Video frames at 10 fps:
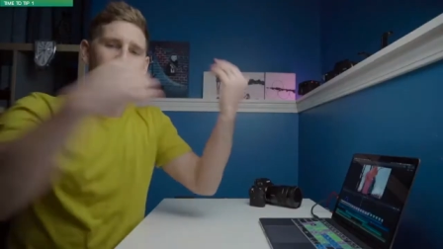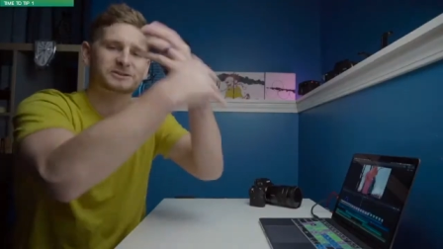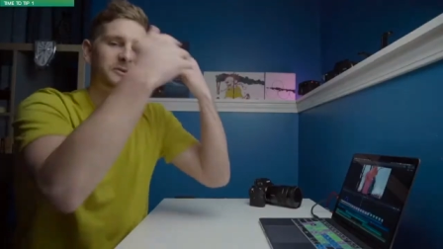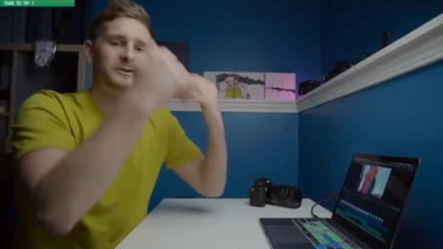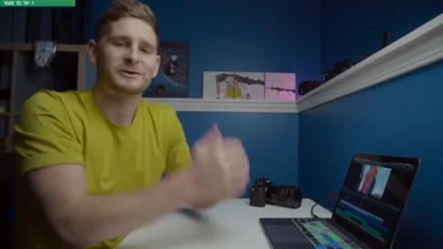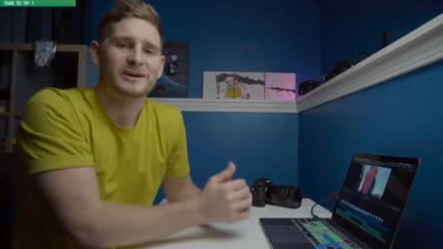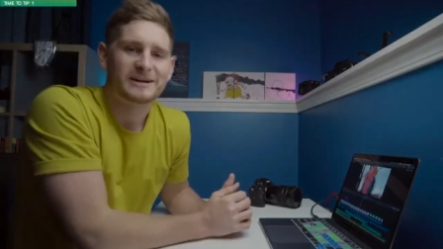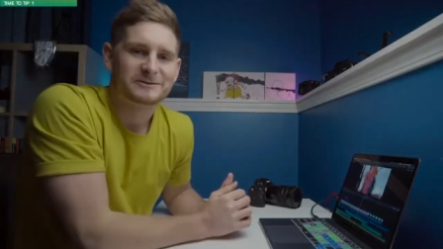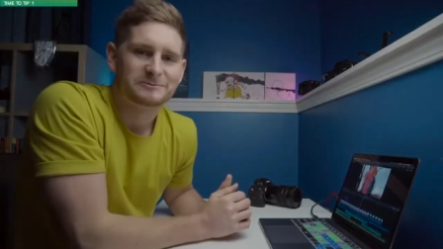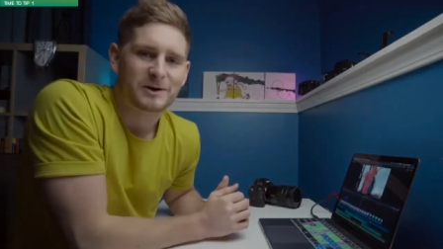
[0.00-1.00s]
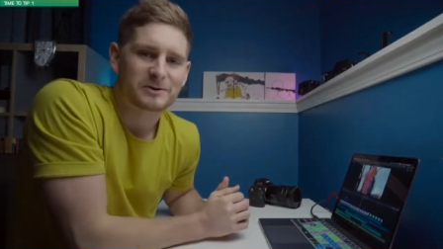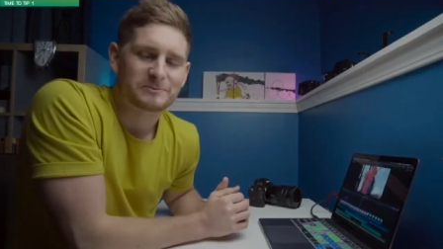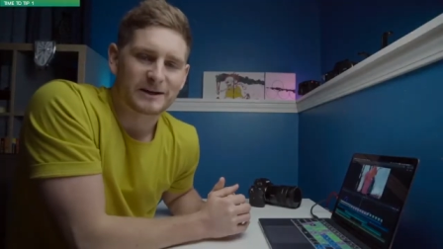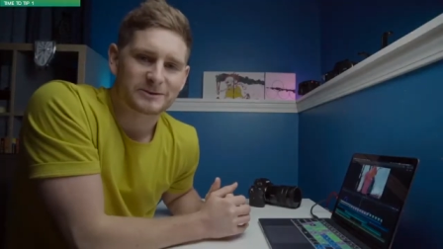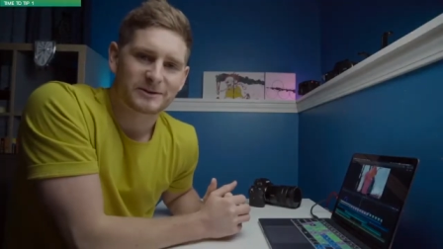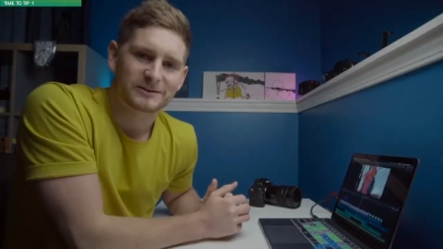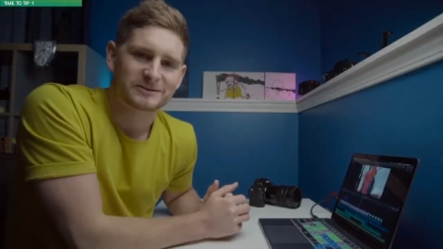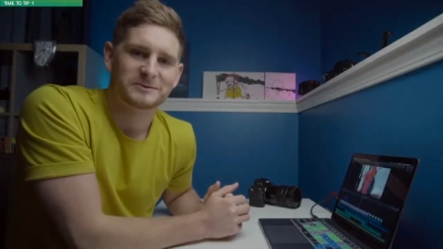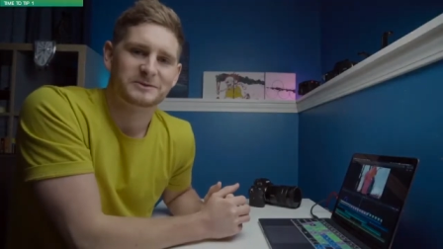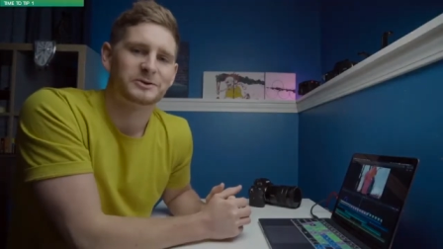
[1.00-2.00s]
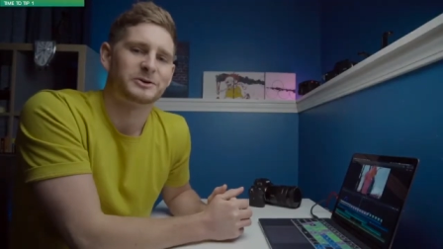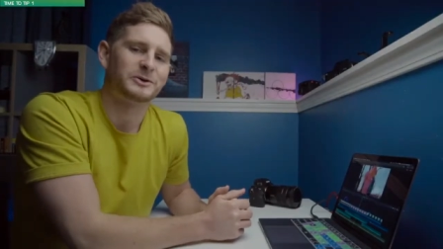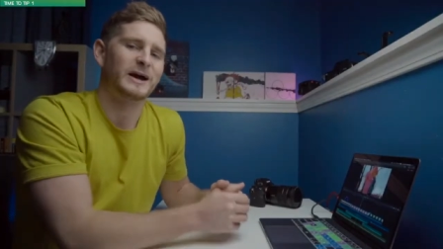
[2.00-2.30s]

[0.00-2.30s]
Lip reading: What's going on, guys? Welcome back to another tutorial.